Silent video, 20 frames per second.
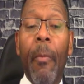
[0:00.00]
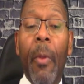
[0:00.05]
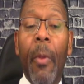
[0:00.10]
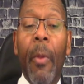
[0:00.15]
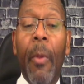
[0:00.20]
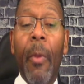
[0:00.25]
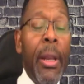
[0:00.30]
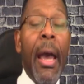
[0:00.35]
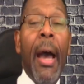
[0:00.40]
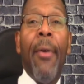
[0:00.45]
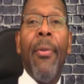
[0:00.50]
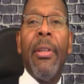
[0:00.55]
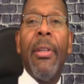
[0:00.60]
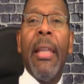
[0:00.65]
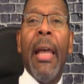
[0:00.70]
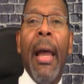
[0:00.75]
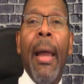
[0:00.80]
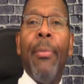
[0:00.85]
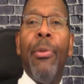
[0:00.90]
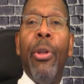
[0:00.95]
Well, now it's
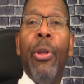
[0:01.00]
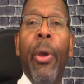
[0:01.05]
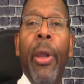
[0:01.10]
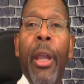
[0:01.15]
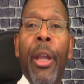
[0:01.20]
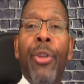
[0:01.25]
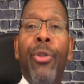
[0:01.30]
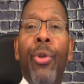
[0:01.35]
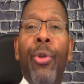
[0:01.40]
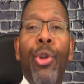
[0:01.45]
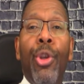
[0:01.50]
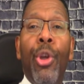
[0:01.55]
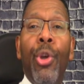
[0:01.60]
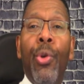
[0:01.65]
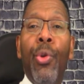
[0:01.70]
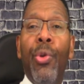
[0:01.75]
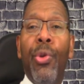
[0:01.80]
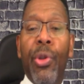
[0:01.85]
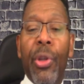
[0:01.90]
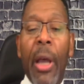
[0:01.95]
time to
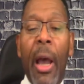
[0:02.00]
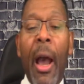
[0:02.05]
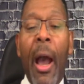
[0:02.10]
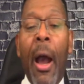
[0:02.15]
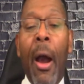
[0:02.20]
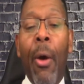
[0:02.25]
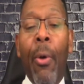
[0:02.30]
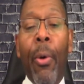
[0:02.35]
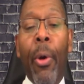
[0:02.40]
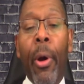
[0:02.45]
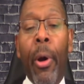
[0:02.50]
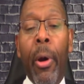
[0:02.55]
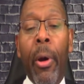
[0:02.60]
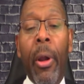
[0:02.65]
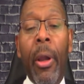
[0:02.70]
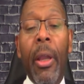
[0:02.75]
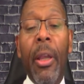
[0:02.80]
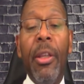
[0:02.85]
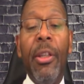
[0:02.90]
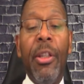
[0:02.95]
introduce our
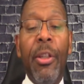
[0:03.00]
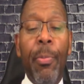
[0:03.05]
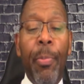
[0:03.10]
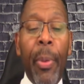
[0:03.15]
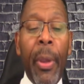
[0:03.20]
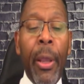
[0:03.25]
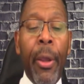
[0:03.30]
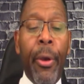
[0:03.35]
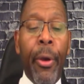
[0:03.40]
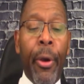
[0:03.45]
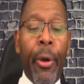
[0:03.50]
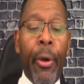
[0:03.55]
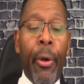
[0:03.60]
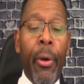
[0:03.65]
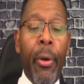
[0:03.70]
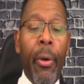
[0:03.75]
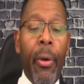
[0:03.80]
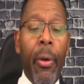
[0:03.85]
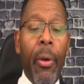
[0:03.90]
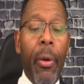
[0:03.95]
speaker,
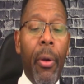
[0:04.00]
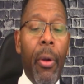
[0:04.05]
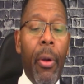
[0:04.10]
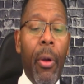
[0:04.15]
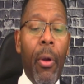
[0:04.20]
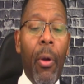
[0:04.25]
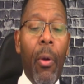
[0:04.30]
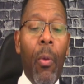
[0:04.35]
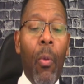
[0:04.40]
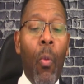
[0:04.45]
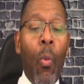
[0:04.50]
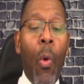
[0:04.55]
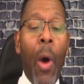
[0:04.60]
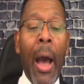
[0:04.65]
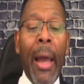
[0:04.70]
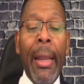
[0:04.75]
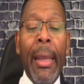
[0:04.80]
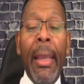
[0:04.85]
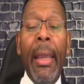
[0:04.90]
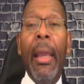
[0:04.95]

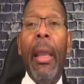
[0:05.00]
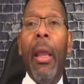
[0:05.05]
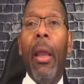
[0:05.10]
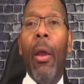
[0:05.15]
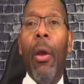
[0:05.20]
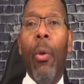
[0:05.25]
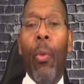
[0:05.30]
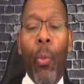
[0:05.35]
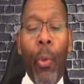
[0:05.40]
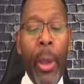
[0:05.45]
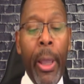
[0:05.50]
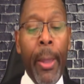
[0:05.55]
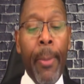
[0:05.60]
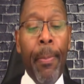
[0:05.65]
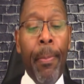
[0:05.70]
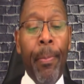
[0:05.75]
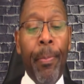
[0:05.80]
Wanny Huynh.